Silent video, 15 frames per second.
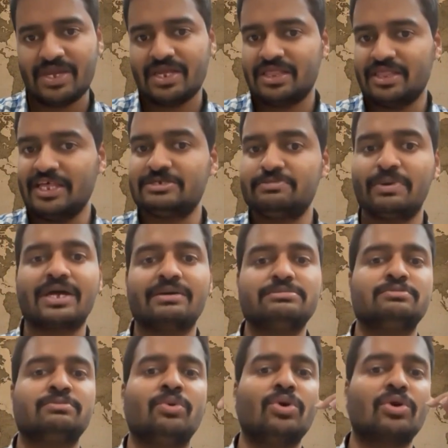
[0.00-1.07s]
This becomes
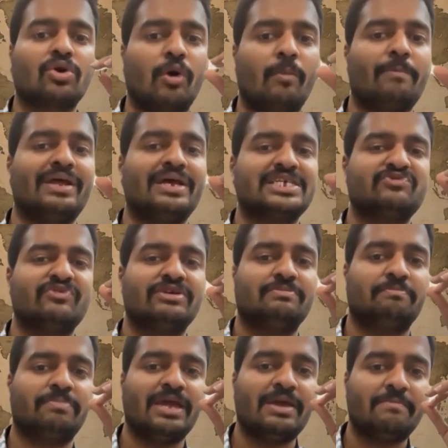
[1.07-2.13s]
more complex when
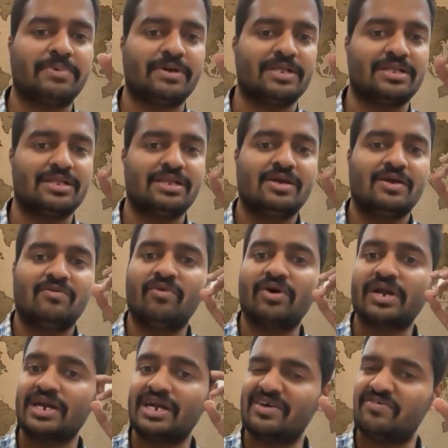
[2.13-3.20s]
people work
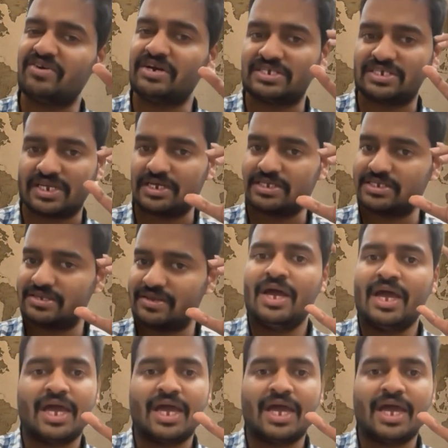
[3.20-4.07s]
in different states.